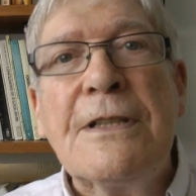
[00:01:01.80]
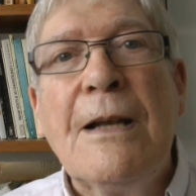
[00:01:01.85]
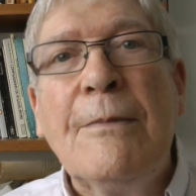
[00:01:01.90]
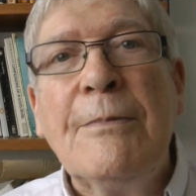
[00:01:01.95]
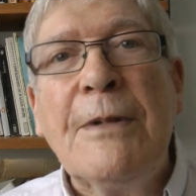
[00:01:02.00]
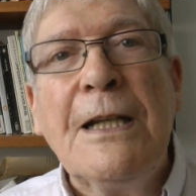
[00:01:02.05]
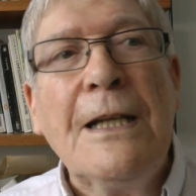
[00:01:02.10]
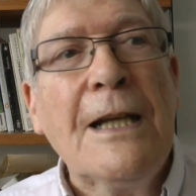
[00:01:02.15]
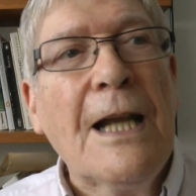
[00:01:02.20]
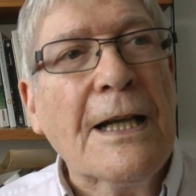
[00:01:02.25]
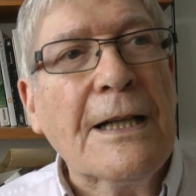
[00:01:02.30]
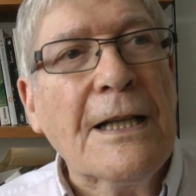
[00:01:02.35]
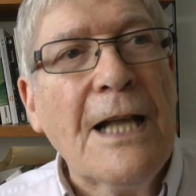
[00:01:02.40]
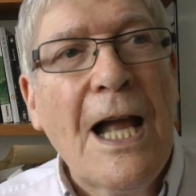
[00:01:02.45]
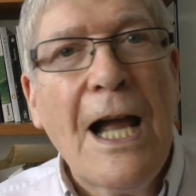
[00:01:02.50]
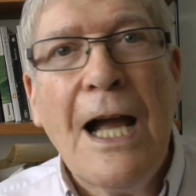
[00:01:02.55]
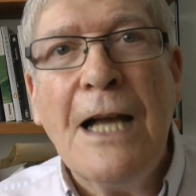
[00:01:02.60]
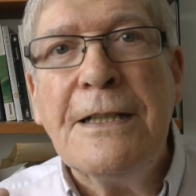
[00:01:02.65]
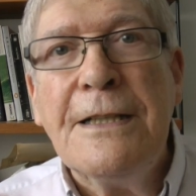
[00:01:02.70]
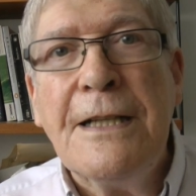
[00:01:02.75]
somebody like a,
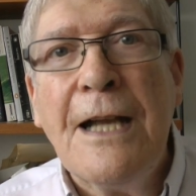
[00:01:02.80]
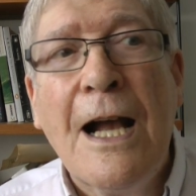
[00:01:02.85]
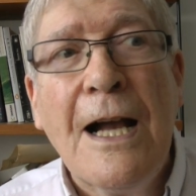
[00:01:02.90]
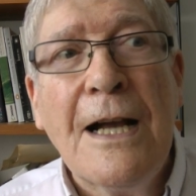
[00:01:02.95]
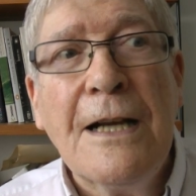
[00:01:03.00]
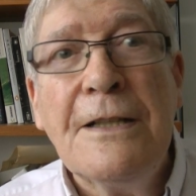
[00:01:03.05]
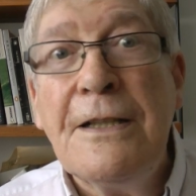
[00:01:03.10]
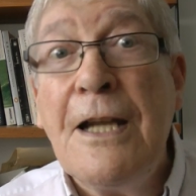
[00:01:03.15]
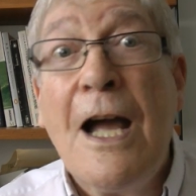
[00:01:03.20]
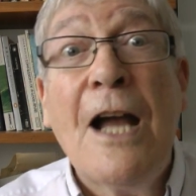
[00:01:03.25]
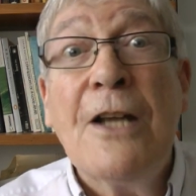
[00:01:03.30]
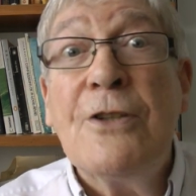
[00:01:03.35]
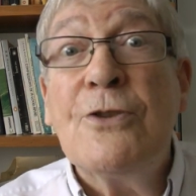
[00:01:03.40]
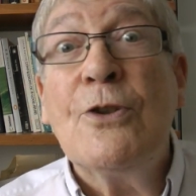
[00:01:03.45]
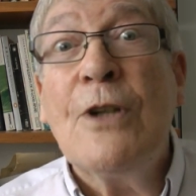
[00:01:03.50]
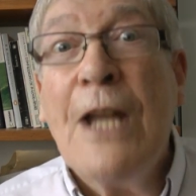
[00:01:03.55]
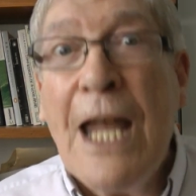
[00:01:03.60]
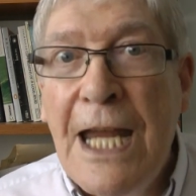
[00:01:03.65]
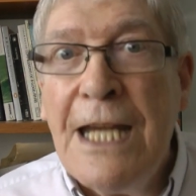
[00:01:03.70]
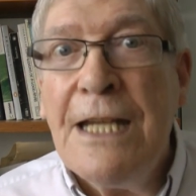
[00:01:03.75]
a, young
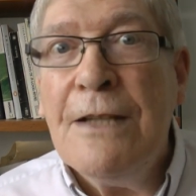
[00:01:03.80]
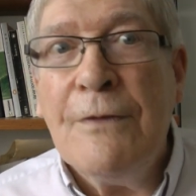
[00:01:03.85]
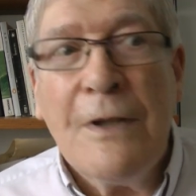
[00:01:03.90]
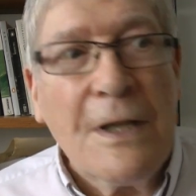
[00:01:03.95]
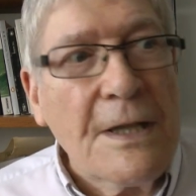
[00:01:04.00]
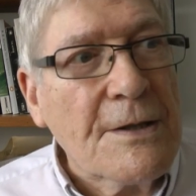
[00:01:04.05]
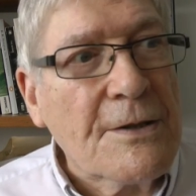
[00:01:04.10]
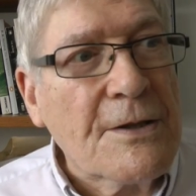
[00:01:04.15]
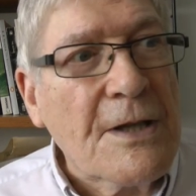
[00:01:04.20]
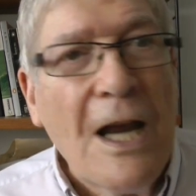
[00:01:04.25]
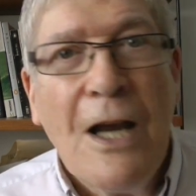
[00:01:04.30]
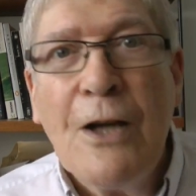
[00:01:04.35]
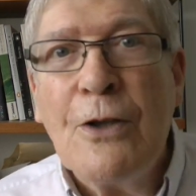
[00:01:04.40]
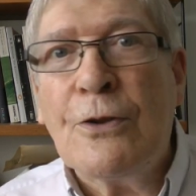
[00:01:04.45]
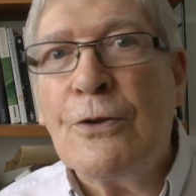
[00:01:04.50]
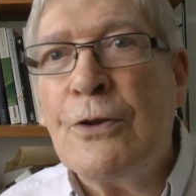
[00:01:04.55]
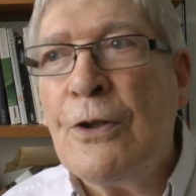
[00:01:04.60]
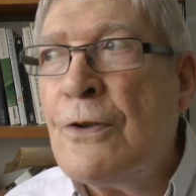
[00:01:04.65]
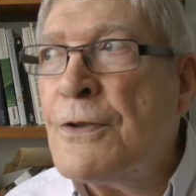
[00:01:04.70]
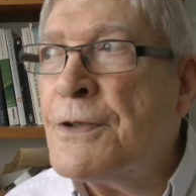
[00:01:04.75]
Nigel Havers
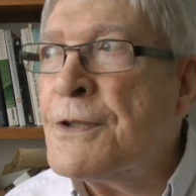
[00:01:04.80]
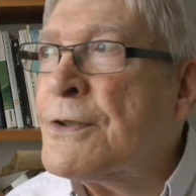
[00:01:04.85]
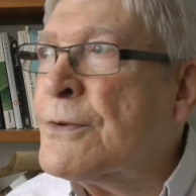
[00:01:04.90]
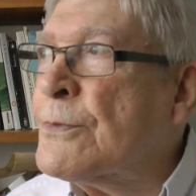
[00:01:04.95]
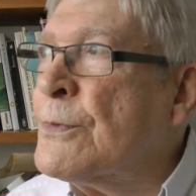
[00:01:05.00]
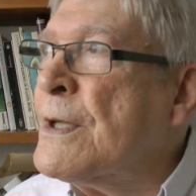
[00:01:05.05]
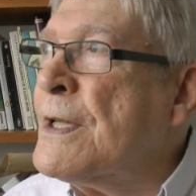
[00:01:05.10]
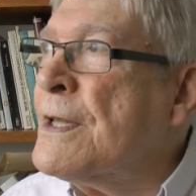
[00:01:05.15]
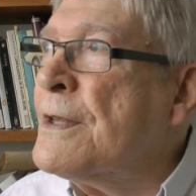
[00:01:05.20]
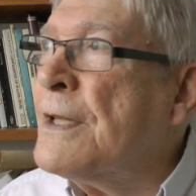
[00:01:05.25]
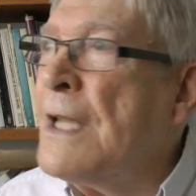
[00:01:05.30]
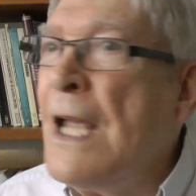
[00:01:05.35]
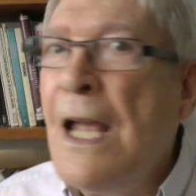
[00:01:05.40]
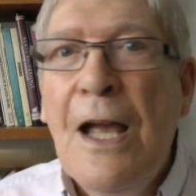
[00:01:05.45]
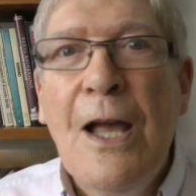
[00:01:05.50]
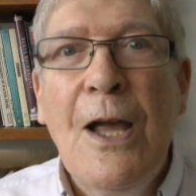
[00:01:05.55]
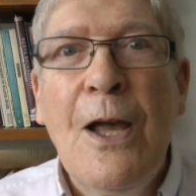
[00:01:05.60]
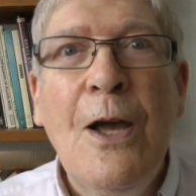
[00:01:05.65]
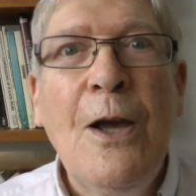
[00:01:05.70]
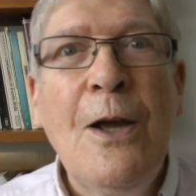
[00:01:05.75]
crossed with
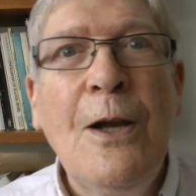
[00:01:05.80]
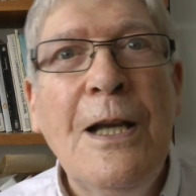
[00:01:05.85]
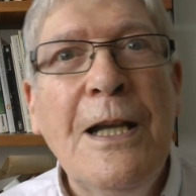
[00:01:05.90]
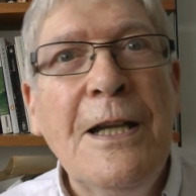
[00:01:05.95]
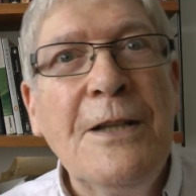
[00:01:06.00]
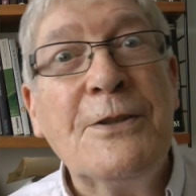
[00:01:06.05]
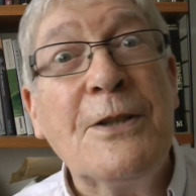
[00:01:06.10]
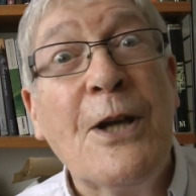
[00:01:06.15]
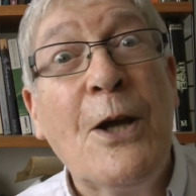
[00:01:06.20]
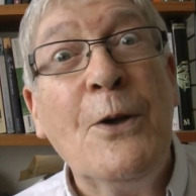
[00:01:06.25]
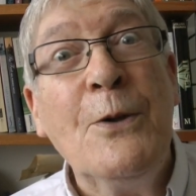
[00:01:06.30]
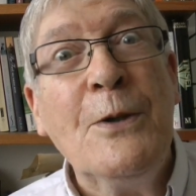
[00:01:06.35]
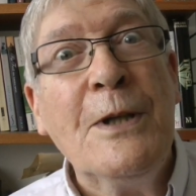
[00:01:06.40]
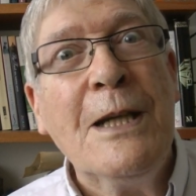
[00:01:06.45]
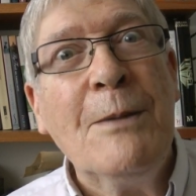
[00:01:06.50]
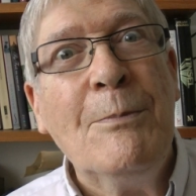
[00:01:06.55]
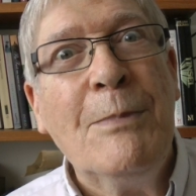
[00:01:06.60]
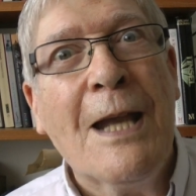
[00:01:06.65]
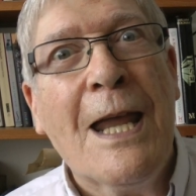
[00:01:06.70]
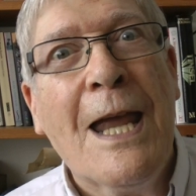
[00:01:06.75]
early
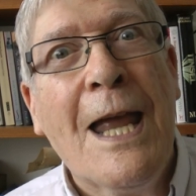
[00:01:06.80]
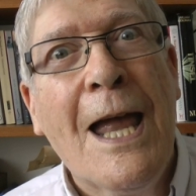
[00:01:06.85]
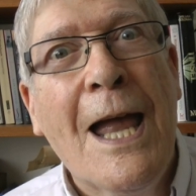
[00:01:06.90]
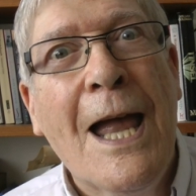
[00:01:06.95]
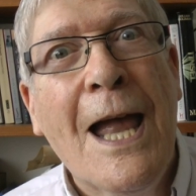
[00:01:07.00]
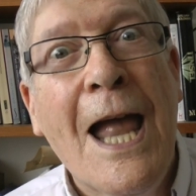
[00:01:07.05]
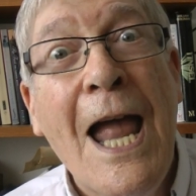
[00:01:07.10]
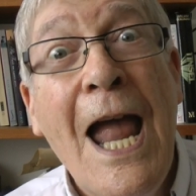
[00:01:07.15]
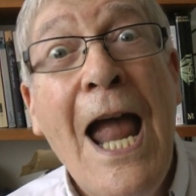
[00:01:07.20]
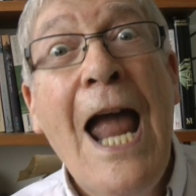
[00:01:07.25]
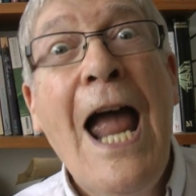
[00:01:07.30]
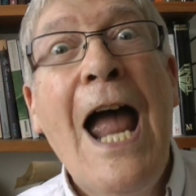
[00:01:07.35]
Tony Blair,